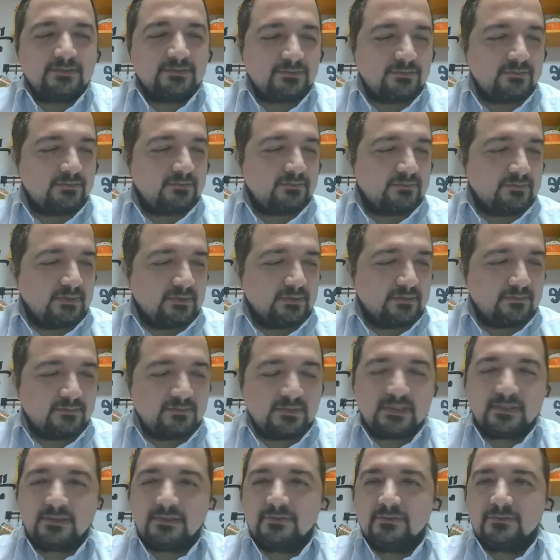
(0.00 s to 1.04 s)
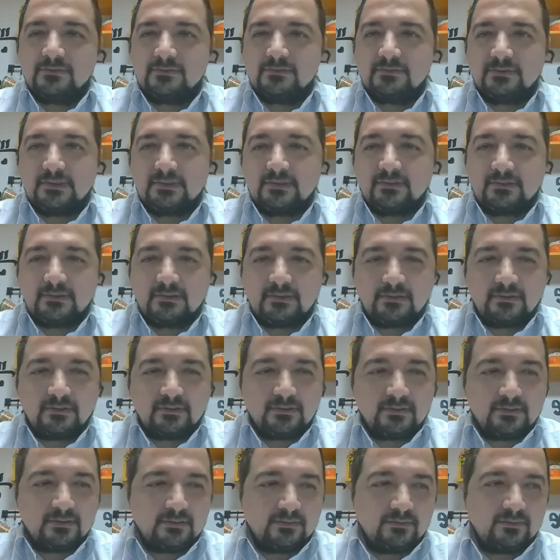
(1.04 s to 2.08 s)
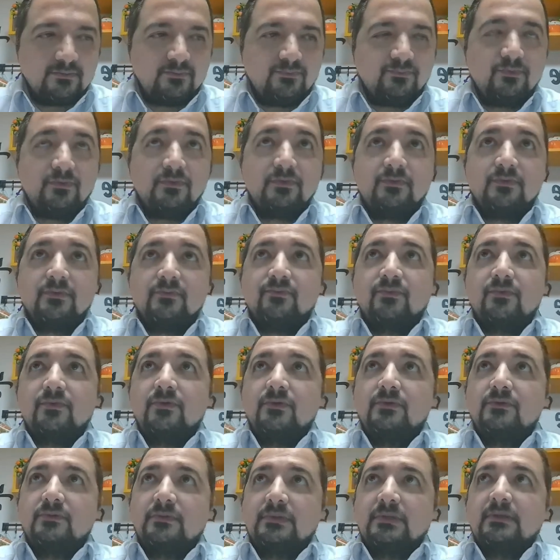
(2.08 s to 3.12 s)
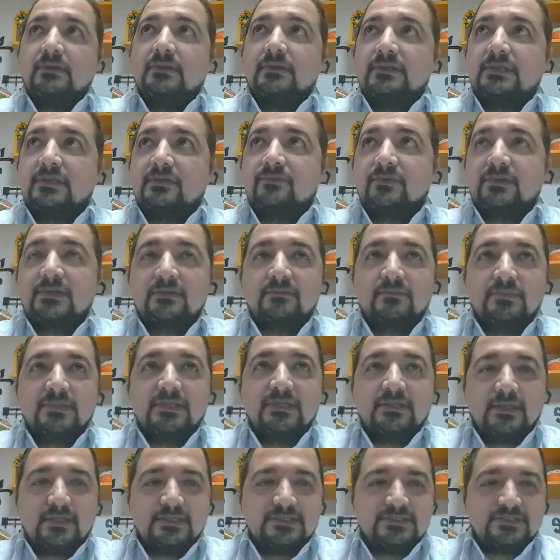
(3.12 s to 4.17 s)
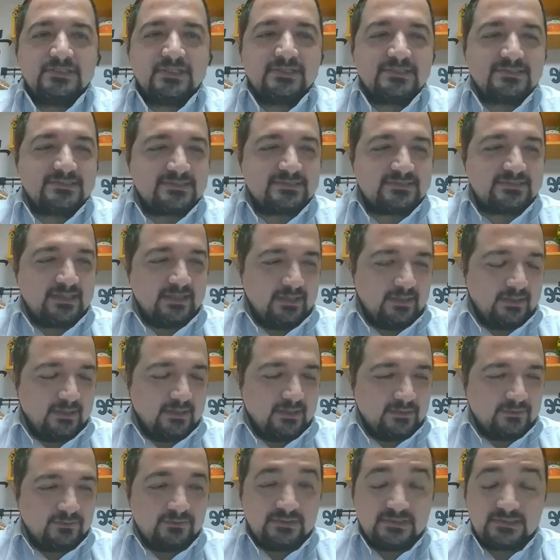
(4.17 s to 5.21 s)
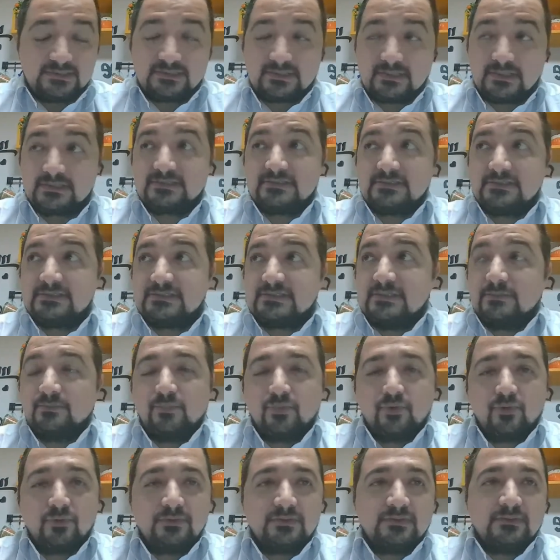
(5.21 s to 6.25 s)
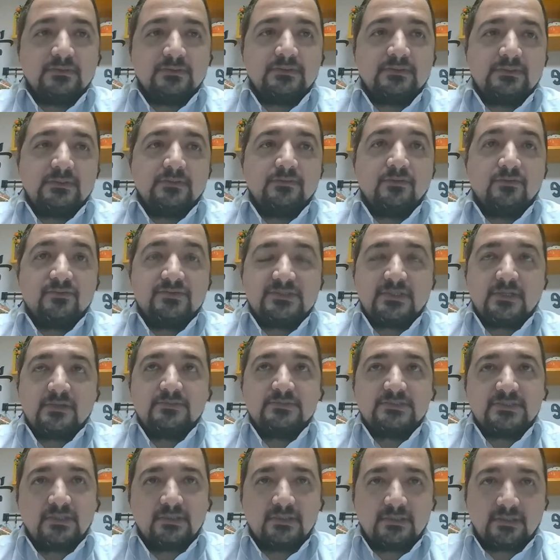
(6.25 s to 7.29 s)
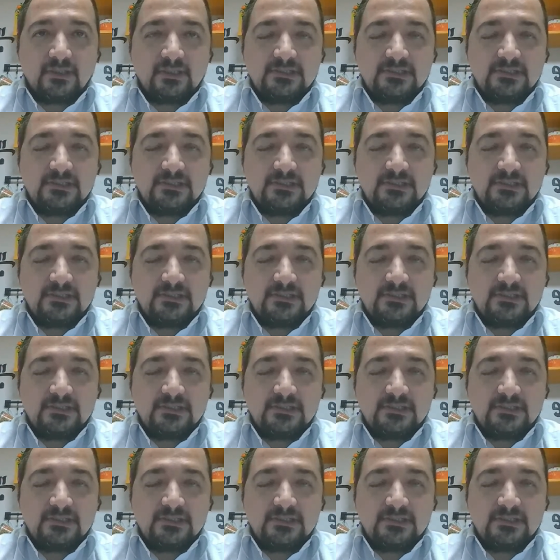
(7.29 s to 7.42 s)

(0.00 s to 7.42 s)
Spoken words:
Yeah, sure. Thank you, Rudy, for giving me a chance to discuss this important, subject.